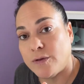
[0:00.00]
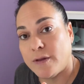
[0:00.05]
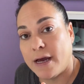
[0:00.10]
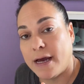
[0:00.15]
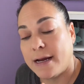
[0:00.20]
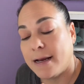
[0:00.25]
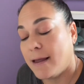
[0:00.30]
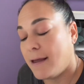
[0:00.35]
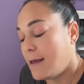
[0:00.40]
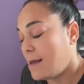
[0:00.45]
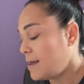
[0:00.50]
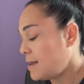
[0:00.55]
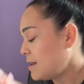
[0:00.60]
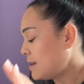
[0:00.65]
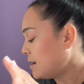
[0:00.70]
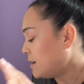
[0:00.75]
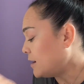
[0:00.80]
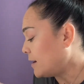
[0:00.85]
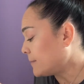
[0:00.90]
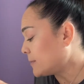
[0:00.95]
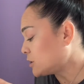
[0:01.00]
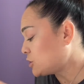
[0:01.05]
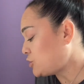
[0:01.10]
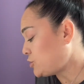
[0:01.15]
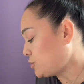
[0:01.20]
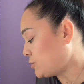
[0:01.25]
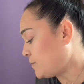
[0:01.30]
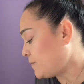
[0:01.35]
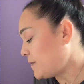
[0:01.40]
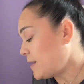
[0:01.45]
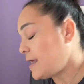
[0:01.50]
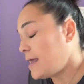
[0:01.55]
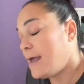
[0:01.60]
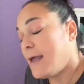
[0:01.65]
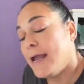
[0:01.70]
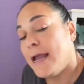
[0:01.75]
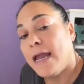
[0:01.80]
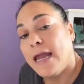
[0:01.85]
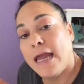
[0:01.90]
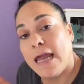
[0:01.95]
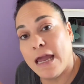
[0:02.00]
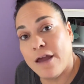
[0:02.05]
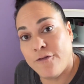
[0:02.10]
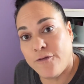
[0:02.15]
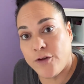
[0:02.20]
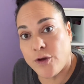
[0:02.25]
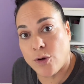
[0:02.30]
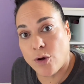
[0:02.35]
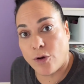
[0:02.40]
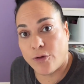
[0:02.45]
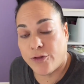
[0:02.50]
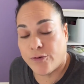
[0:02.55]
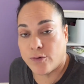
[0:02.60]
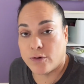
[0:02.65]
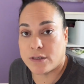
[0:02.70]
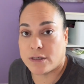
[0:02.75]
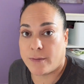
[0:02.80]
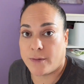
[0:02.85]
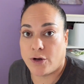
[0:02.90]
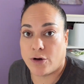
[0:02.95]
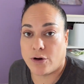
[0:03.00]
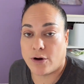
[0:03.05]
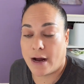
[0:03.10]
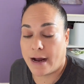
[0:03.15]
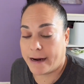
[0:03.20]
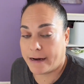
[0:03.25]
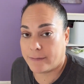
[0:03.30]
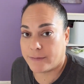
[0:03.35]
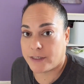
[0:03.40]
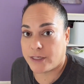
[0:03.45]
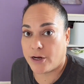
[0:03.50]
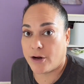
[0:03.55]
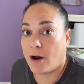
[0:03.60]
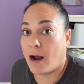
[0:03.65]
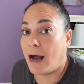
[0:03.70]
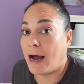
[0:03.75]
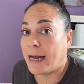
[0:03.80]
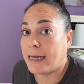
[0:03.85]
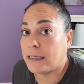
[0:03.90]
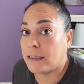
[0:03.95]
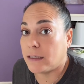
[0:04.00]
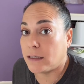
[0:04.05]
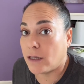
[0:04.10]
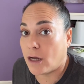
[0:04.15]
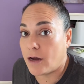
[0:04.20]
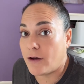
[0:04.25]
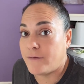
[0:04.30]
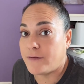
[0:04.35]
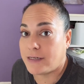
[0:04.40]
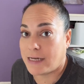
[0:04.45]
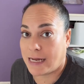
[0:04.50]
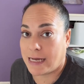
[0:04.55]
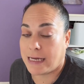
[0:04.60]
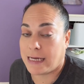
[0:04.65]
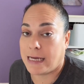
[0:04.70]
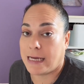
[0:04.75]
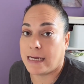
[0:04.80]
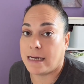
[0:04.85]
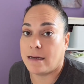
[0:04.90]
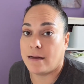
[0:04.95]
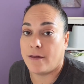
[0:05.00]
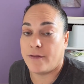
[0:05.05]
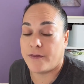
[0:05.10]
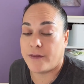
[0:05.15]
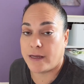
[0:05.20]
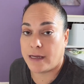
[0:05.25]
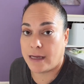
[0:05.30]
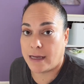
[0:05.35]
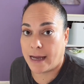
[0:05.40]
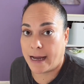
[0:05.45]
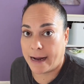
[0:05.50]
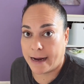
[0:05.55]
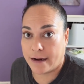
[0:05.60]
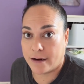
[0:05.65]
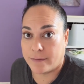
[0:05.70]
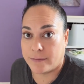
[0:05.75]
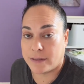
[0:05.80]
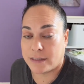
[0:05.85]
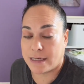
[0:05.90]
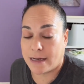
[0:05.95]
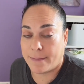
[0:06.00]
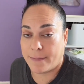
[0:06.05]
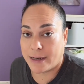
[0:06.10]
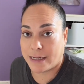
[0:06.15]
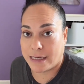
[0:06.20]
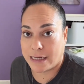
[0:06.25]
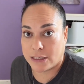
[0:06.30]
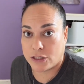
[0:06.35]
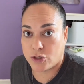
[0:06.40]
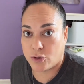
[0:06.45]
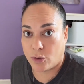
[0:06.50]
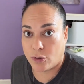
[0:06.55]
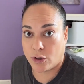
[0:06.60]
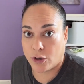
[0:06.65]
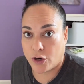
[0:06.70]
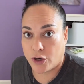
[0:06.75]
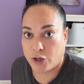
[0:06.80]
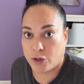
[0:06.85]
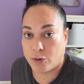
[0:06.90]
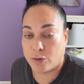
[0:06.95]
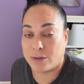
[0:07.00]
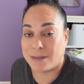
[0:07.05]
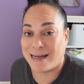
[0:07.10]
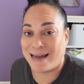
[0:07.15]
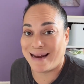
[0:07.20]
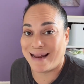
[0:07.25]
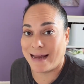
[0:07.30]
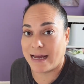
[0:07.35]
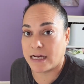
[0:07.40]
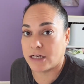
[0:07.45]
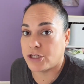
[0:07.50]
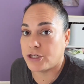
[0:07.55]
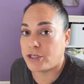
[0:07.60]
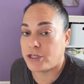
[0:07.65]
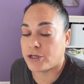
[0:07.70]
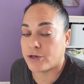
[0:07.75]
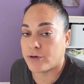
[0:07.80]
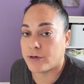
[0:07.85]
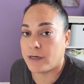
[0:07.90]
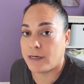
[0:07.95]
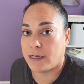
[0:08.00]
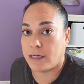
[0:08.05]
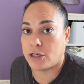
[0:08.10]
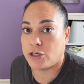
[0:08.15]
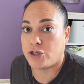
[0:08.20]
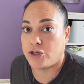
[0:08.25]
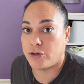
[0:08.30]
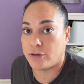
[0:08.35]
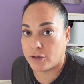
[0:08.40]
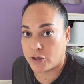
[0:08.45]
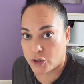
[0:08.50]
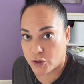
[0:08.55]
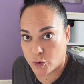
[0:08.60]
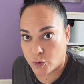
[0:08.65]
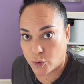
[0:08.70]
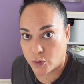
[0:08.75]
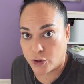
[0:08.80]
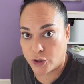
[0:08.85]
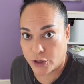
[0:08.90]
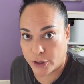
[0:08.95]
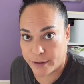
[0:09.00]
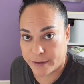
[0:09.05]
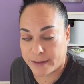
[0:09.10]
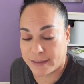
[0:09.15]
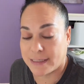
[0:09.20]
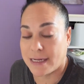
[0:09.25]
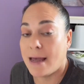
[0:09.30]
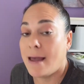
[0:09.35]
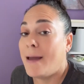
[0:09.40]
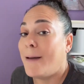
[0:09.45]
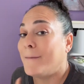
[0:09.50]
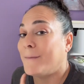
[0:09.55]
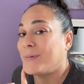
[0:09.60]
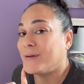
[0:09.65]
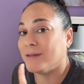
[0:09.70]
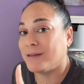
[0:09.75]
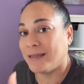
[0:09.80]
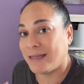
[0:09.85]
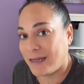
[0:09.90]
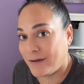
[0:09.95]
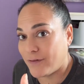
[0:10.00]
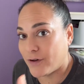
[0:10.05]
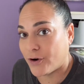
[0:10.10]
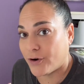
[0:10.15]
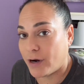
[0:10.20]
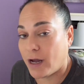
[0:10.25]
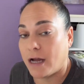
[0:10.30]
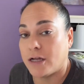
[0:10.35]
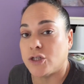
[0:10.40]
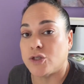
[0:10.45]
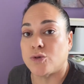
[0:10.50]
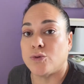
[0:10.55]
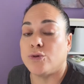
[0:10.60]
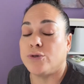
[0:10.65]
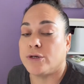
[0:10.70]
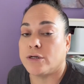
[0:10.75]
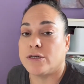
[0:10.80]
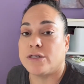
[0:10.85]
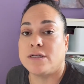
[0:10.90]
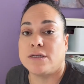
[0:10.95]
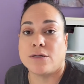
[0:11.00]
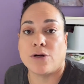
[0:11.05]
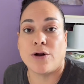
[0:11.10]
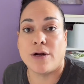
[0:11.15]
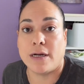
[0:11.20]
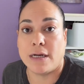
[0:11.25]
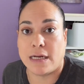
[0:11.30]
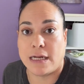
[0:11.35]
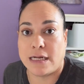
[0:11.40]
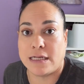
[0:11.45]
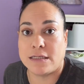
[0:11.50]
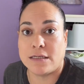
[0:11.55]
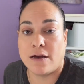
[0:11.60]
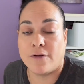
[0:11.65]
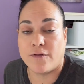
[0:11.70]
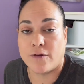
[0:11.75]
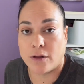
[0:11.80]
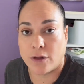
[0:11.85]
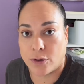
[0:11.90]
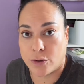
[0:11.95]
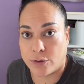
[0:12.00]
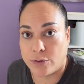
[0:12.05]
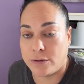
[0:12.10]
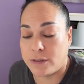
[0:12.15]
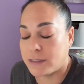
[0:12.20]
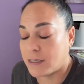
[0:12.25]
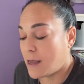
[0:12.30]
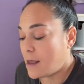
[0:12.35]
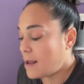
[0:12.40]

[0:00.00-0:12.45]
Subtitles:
that. Number 2, if you go through some of your items here, I love taking the items that my kids no longer use and I actually turn it into the school nurse. Believe it or not, school nurses are in needs of clothes